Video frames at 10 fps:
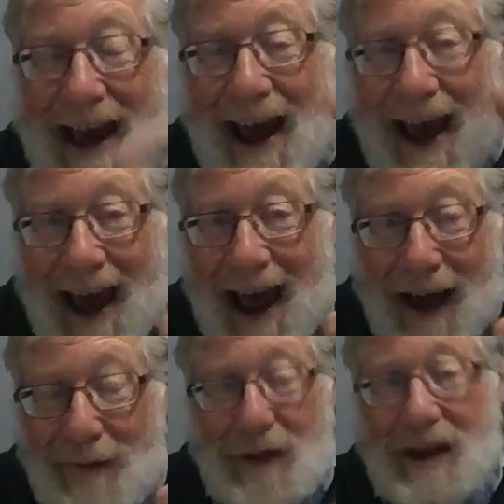
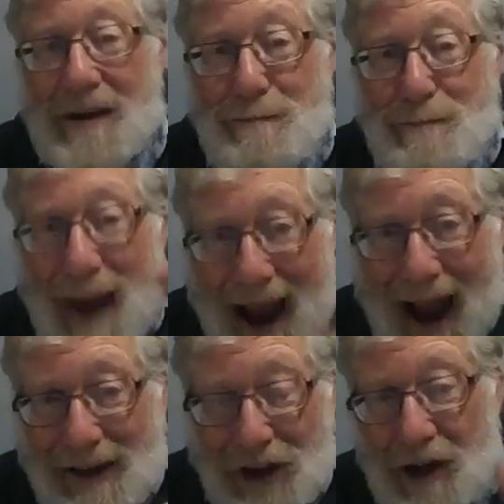have
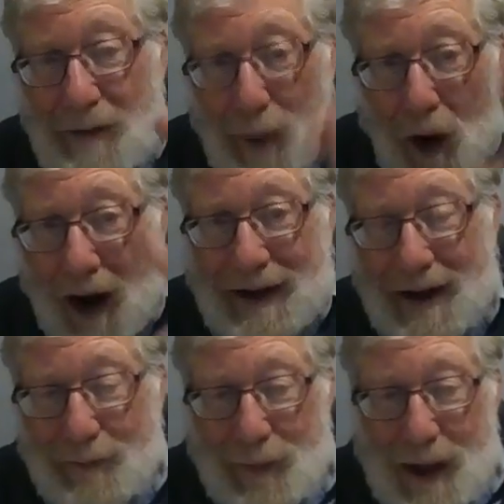compassion upon
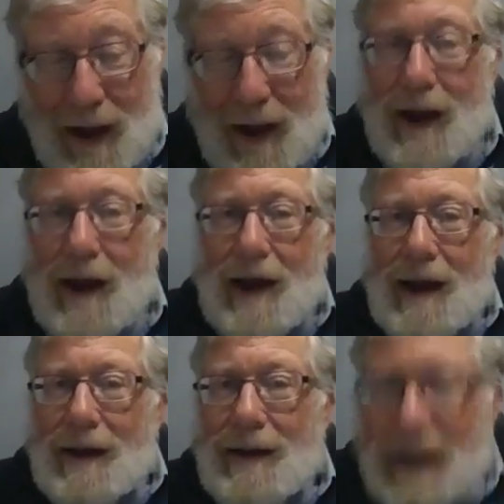him.
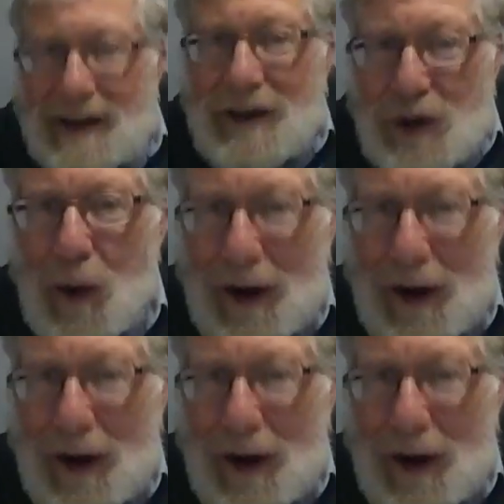Listen to what